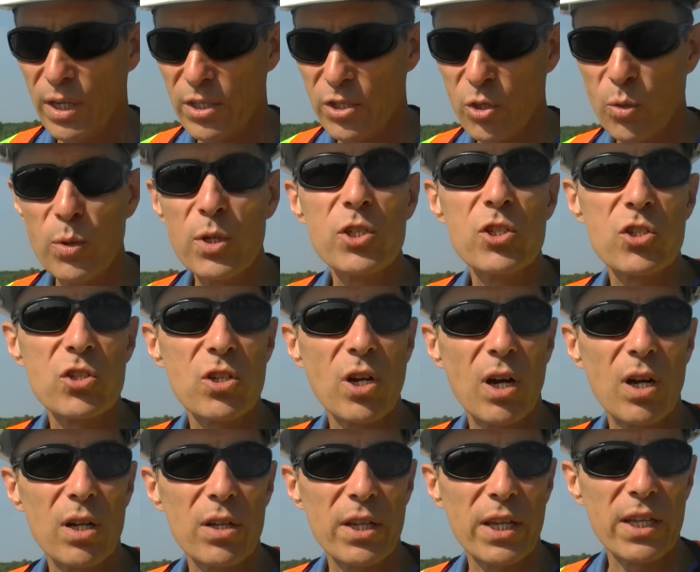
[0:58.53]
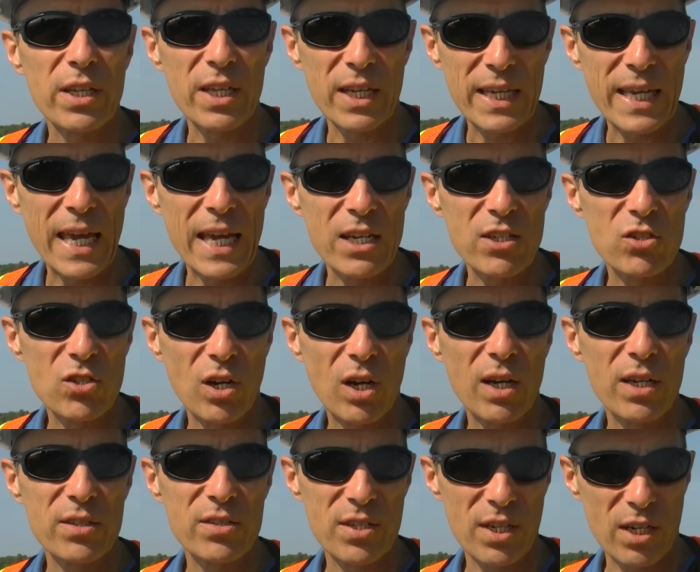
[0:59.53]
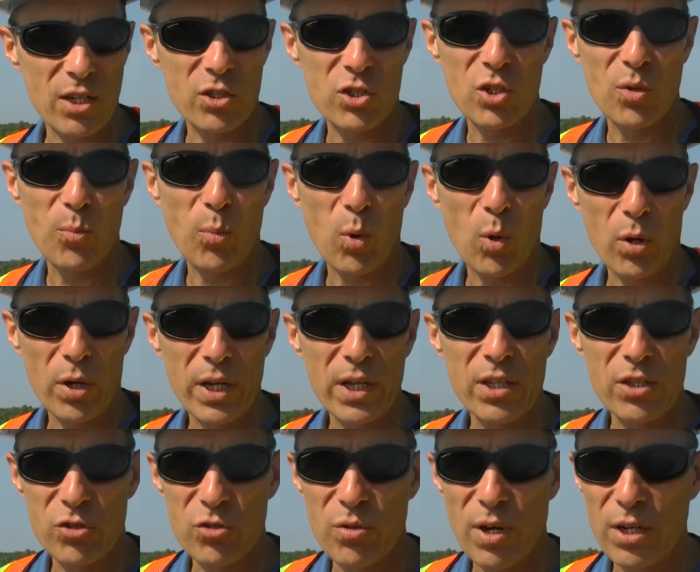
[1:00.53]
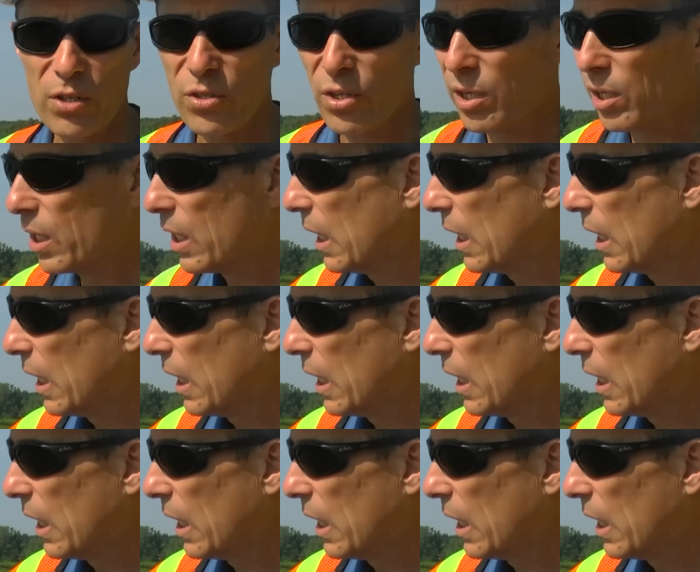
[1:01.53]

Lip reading: to install the caissons that are supporting the structure.